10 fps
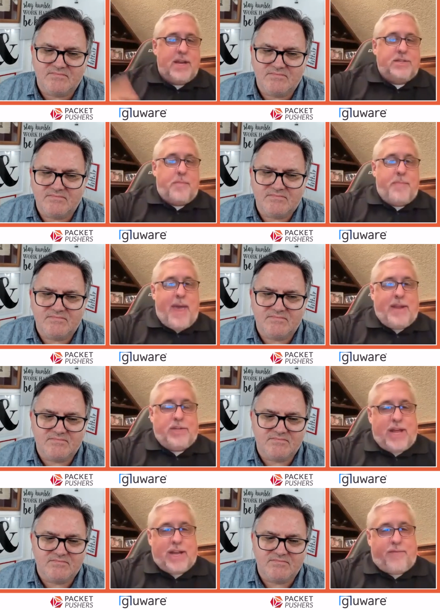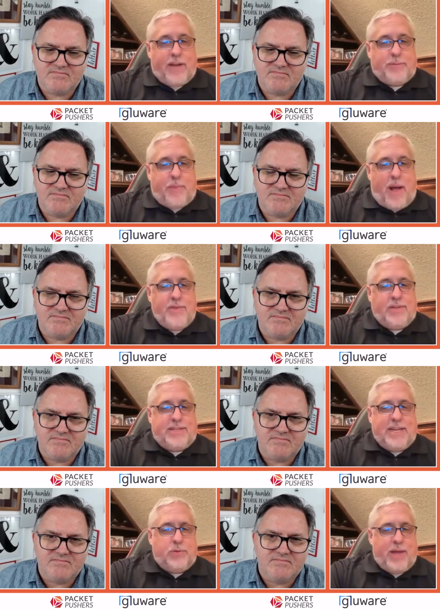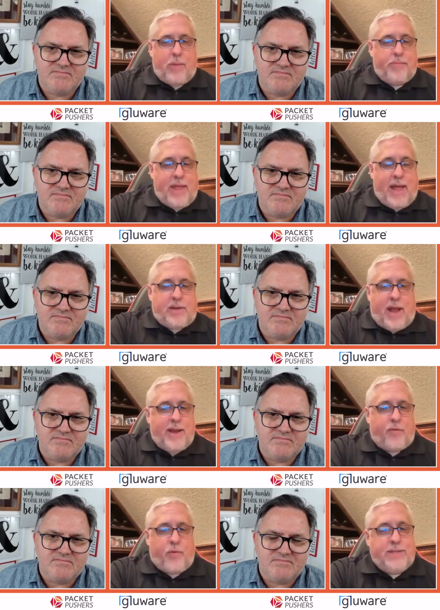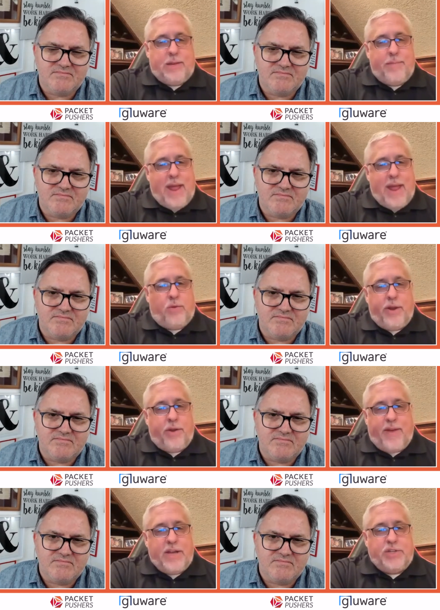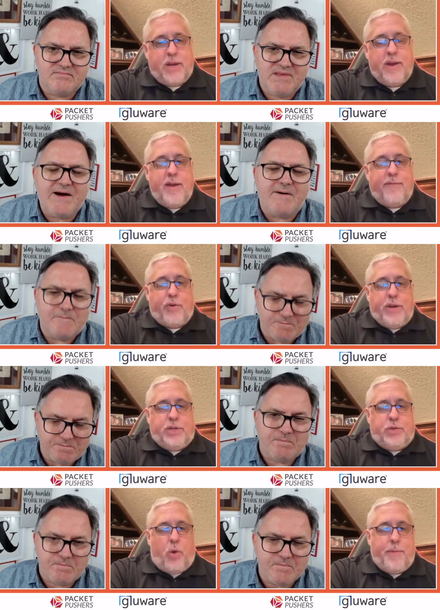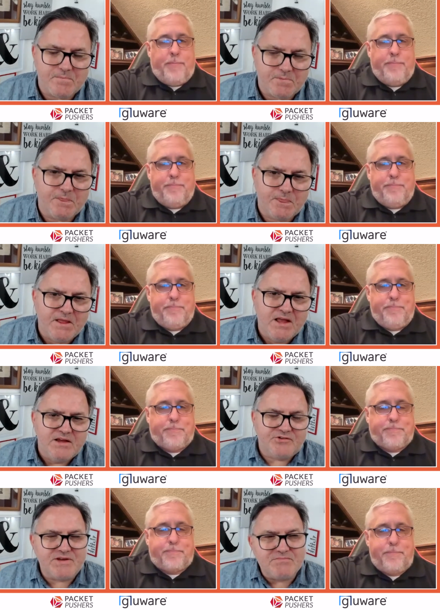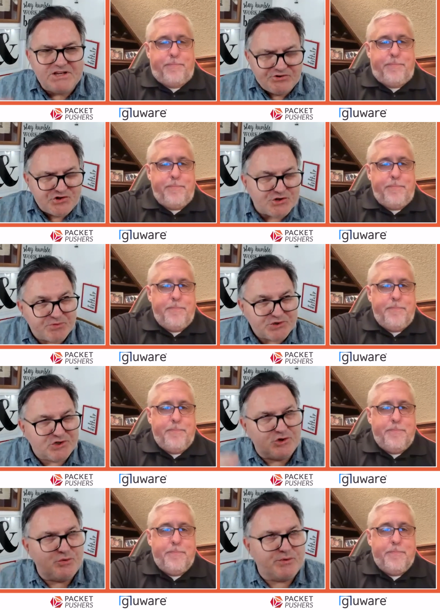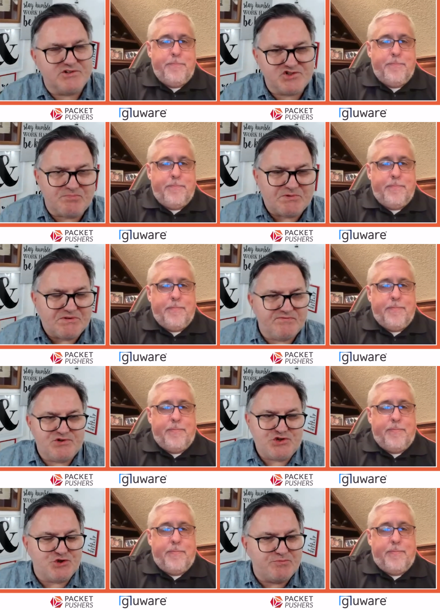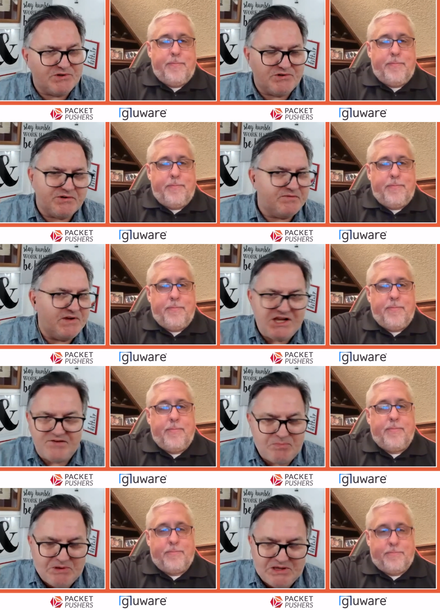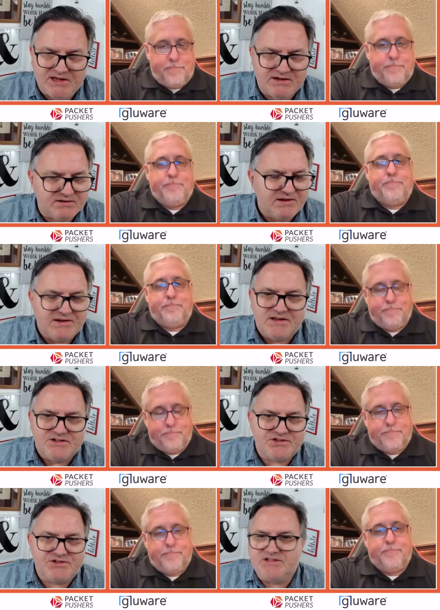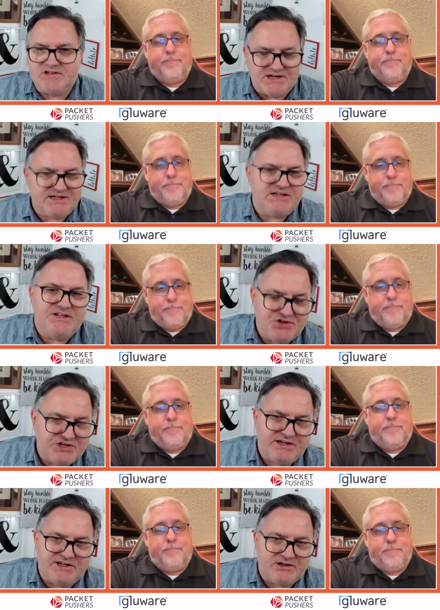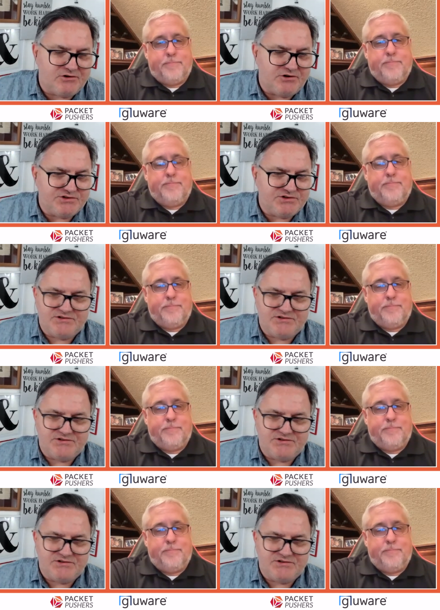Speaker 1: to manage that device behind the scenes without that kind of crazy manual intervention yeah. for each one
Speaker 2: so that means you can put Gluware on top of Juniper EVPN just as likely as you can across,